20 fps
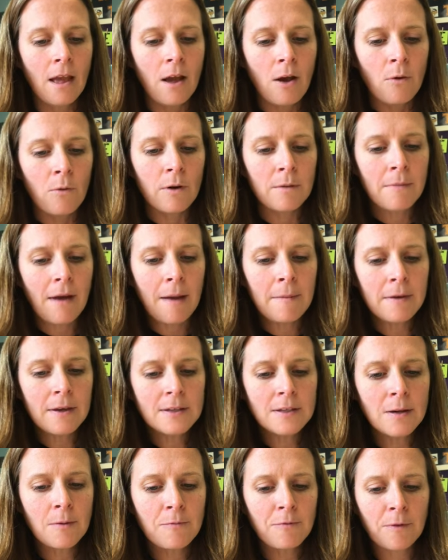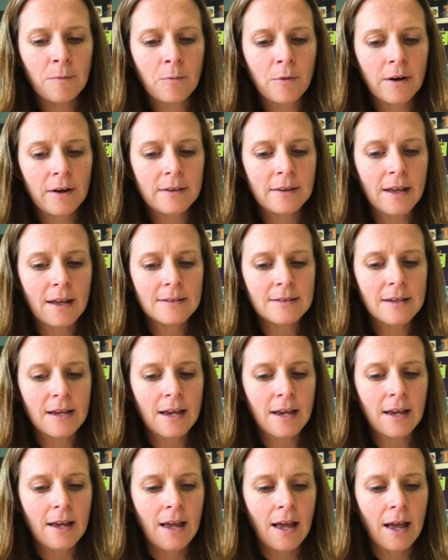When Mom gets home from work that
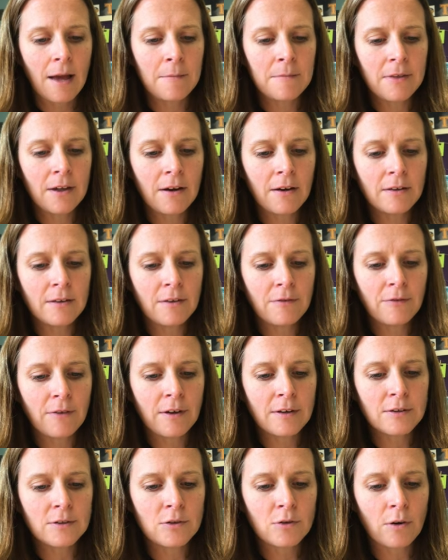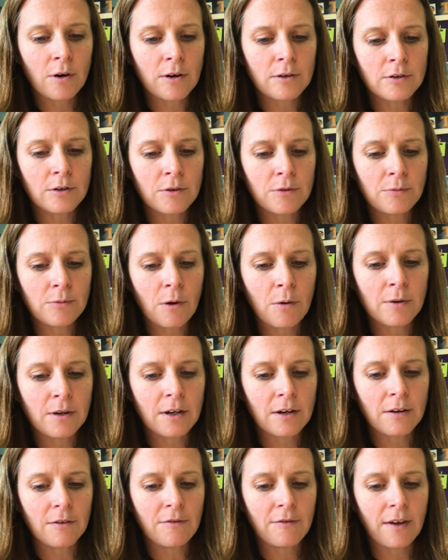day, I'm there at the front door to throw it
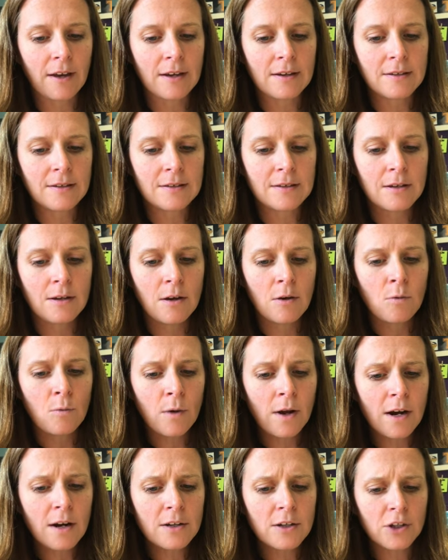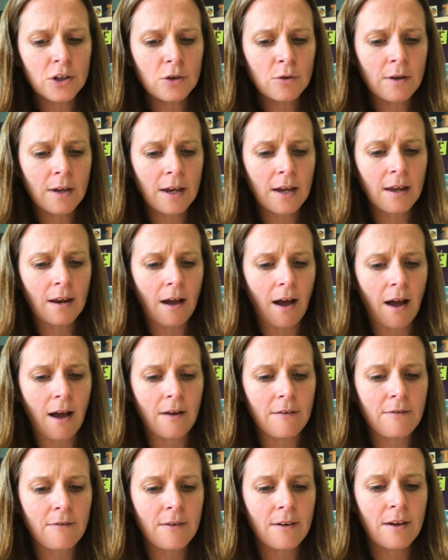in her face. Where do you get
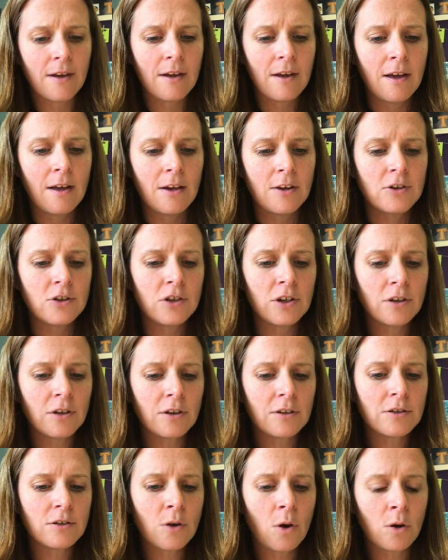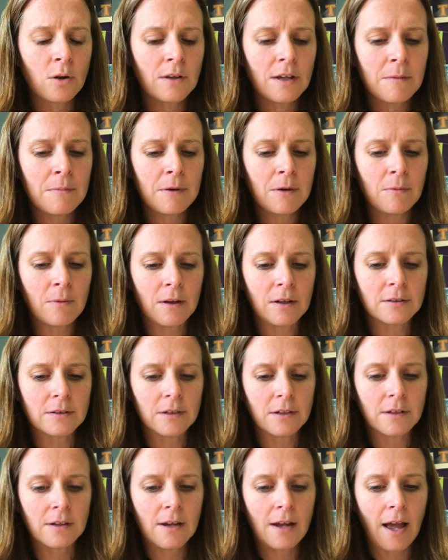off? She looks totally
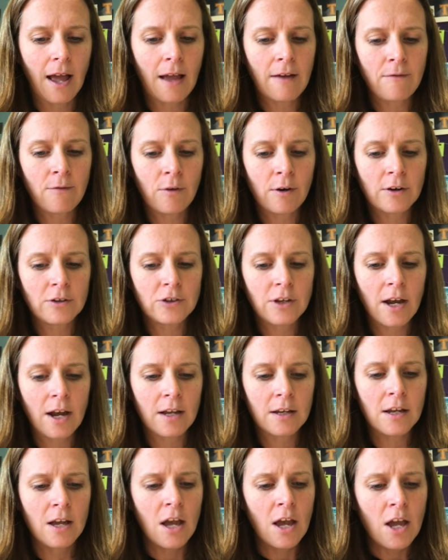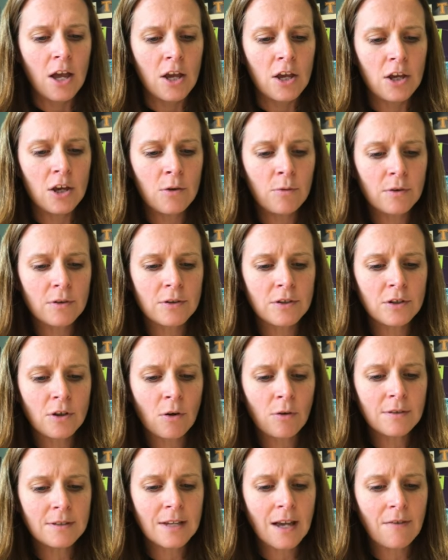bewildered. I forge on. You were
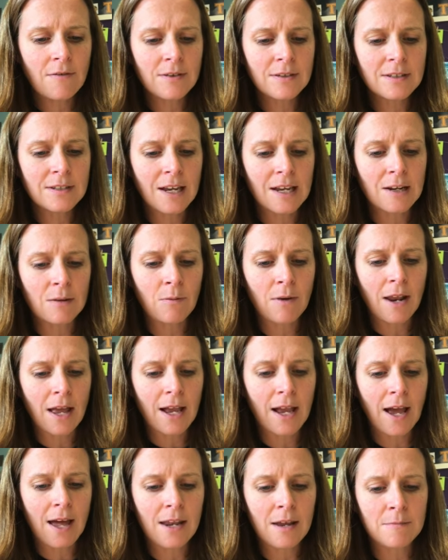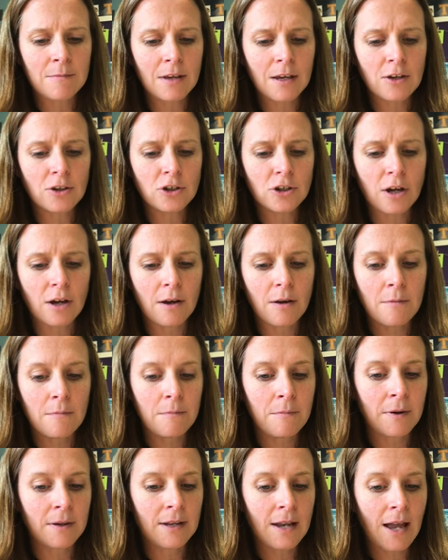so devastated when I got amnesia,
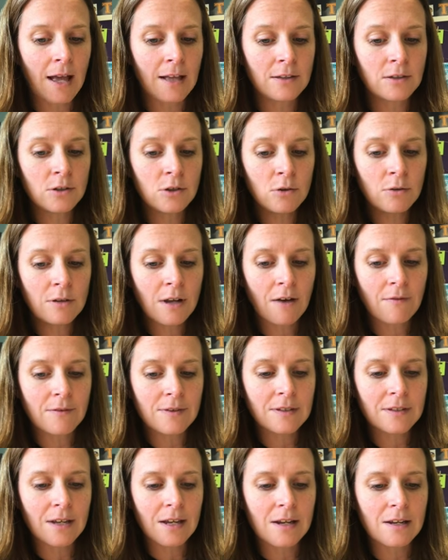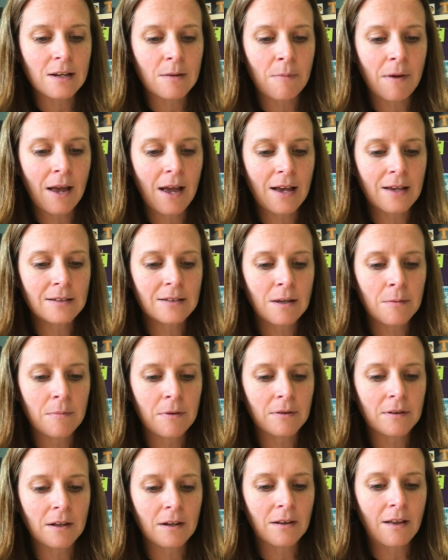but not too devastated to pass up a
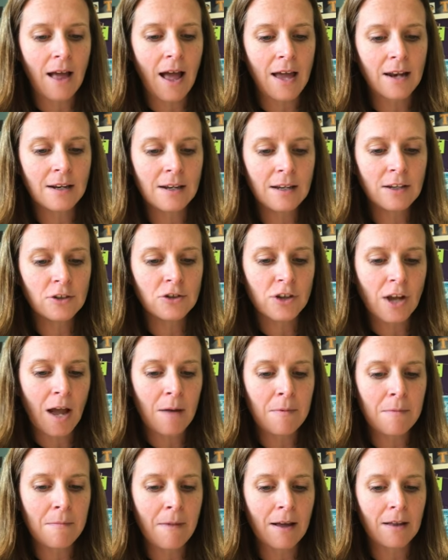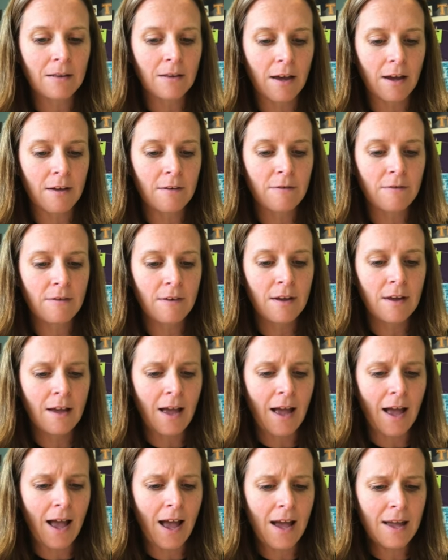little editing job in my life.
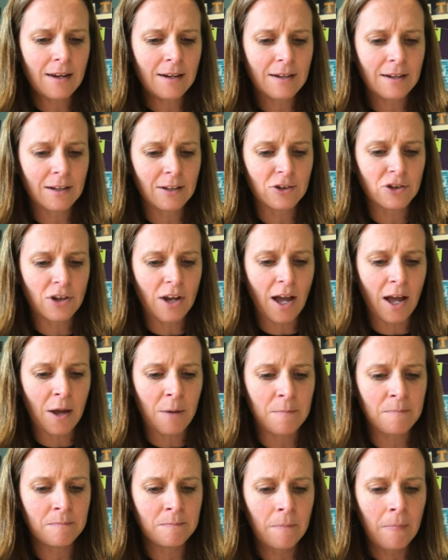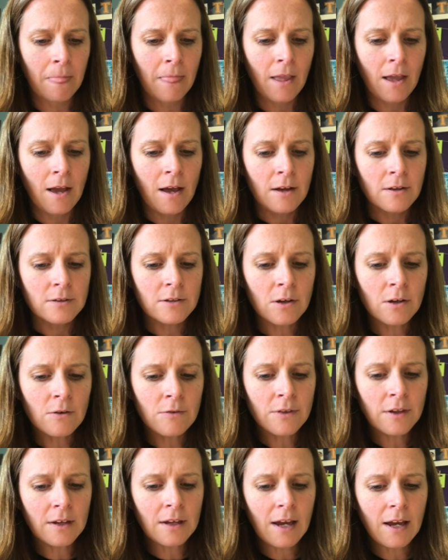Editing job? Don't you
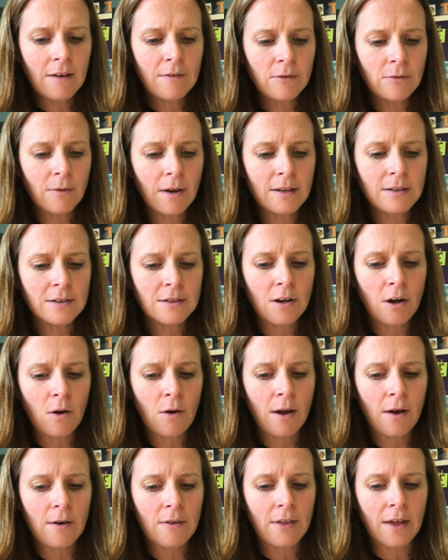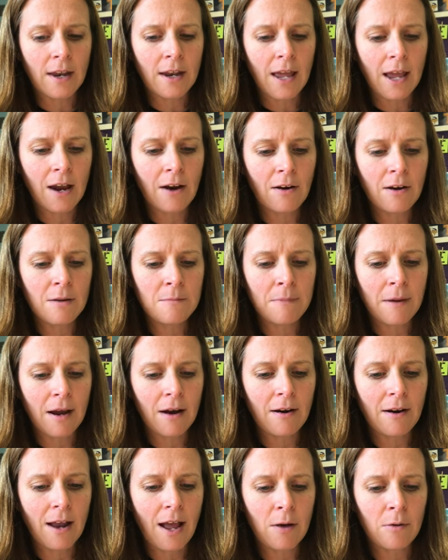think I have the right to know that Aaron
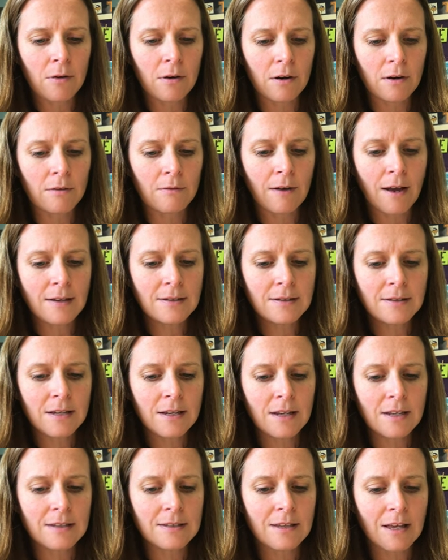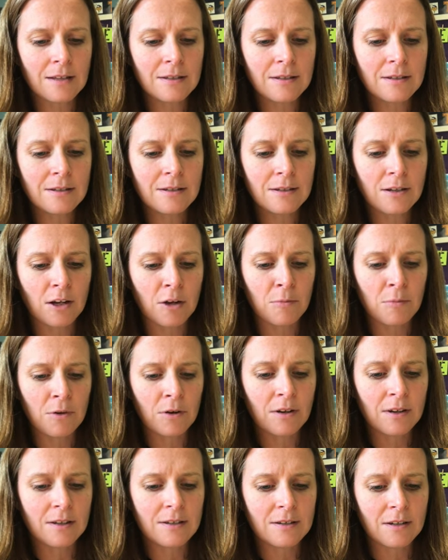Bear and I were arrested and sentenced to
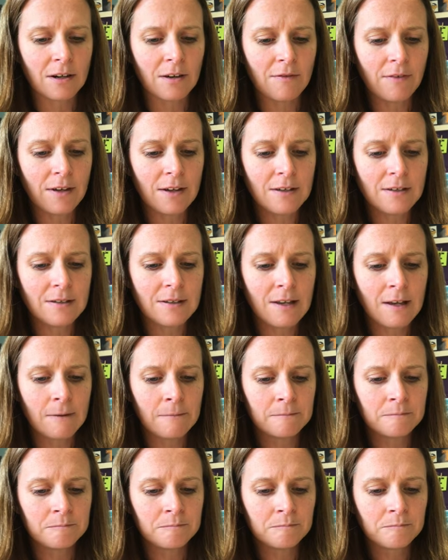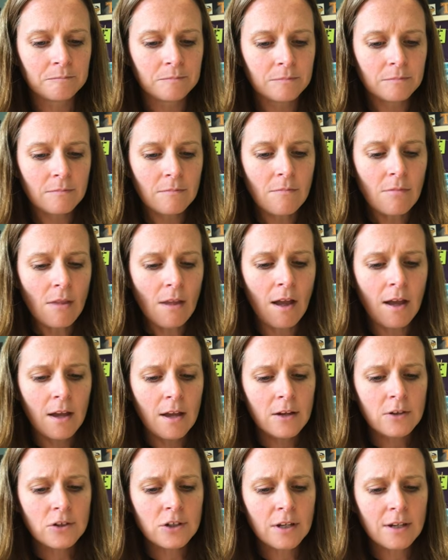community service?
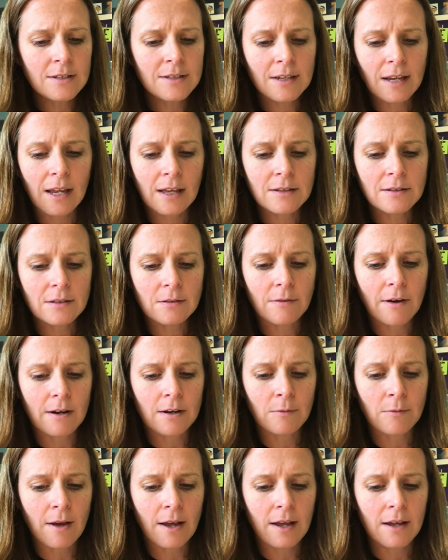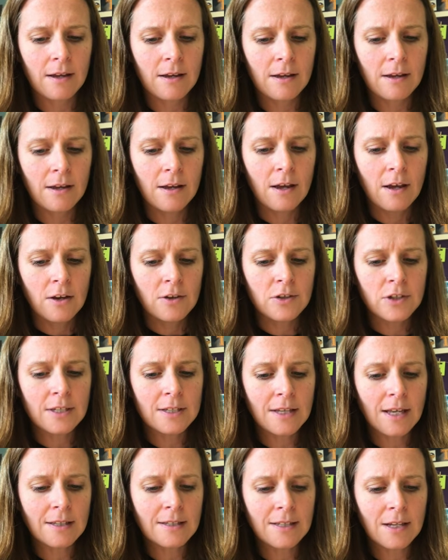She doesn't answer right away. She
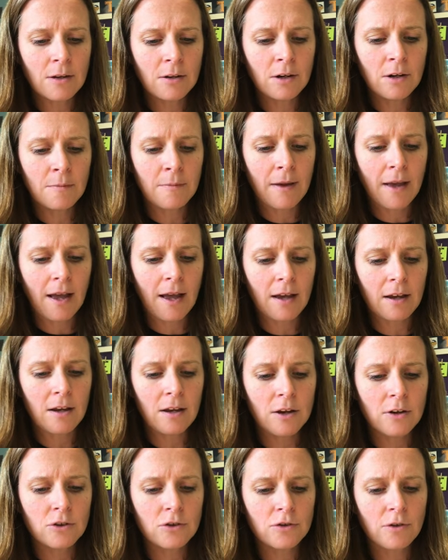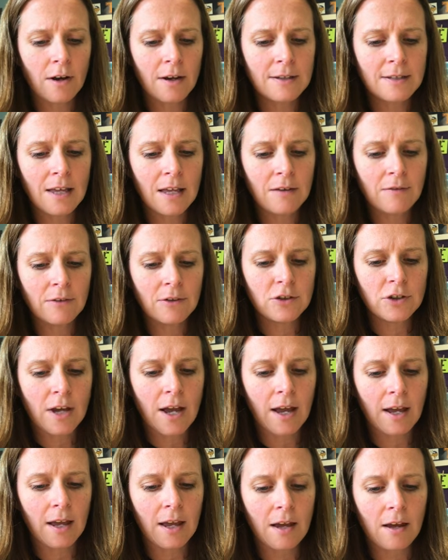sets down her bag, shrugs out of her
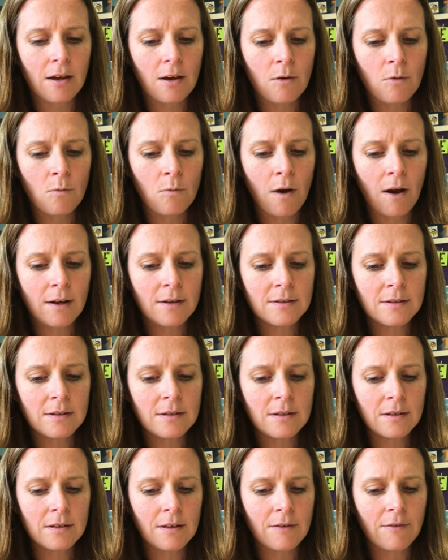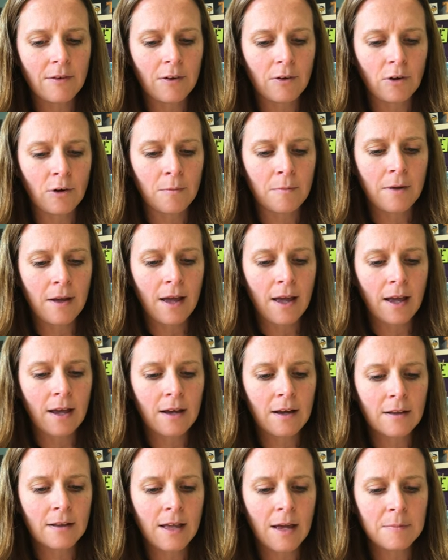jacket, walks to the living room, and
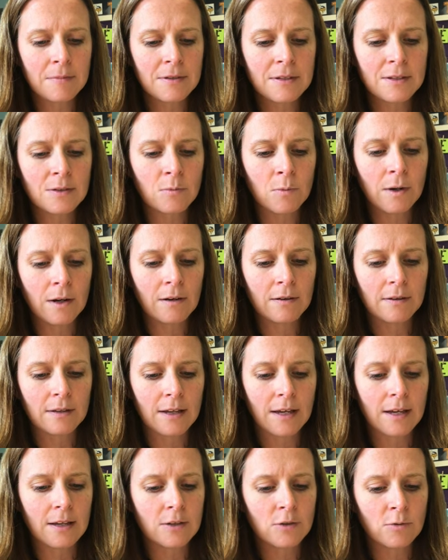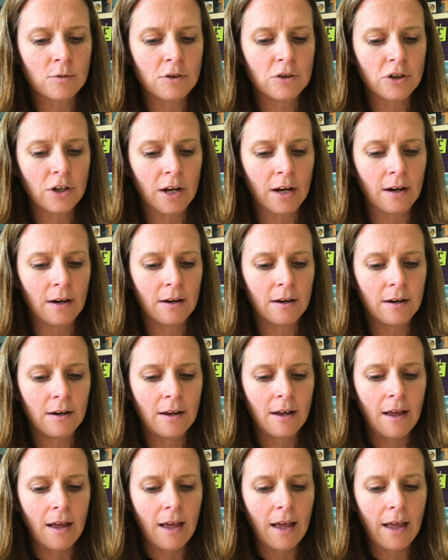collapses wearily into a chair.
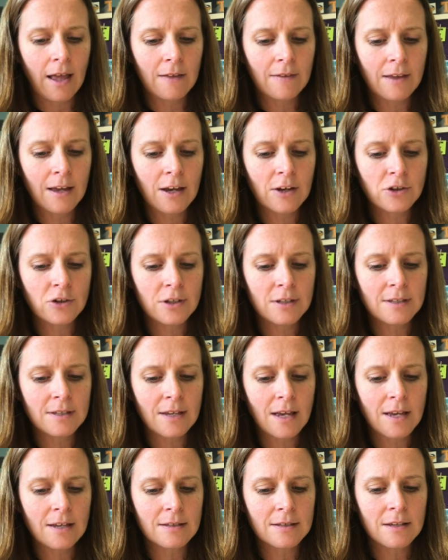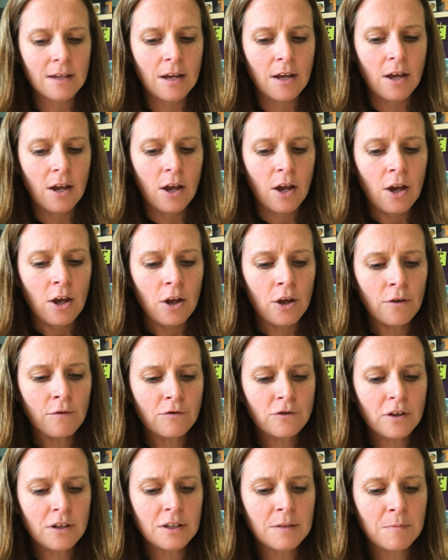At last she says, You've
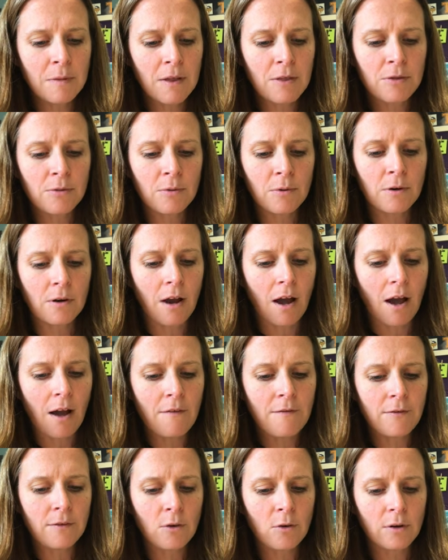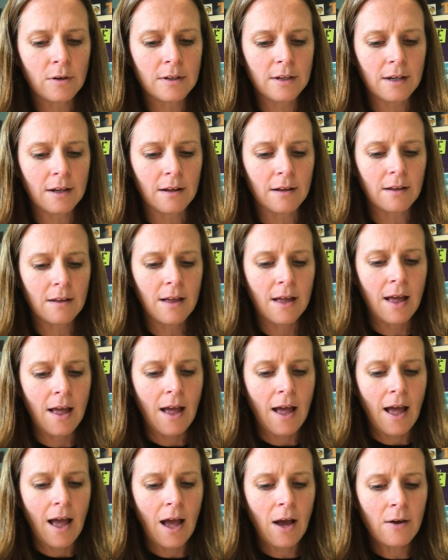just been through an awful ordeal.
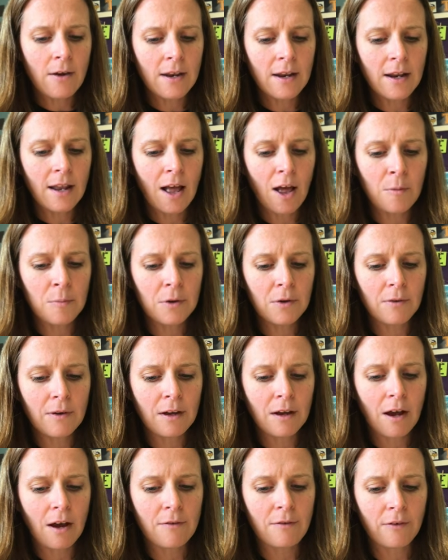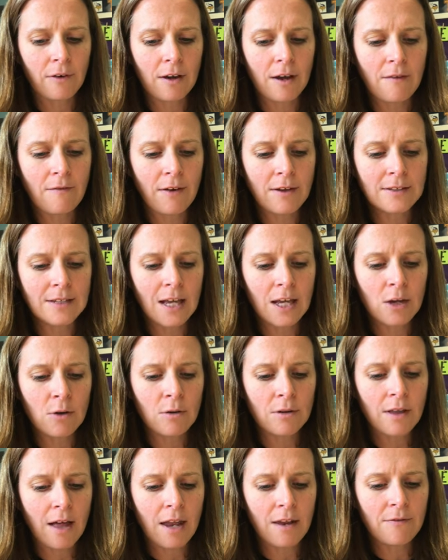How can it help your recovery if I tell you
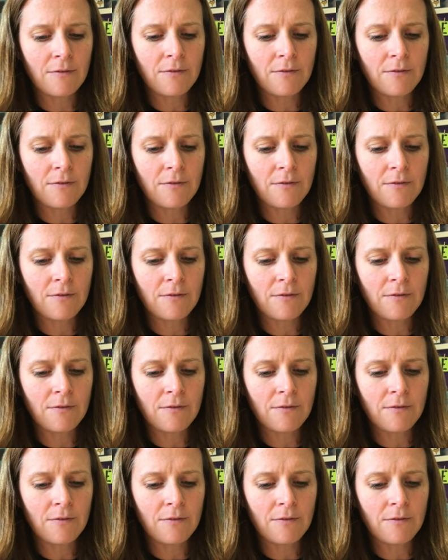a lot of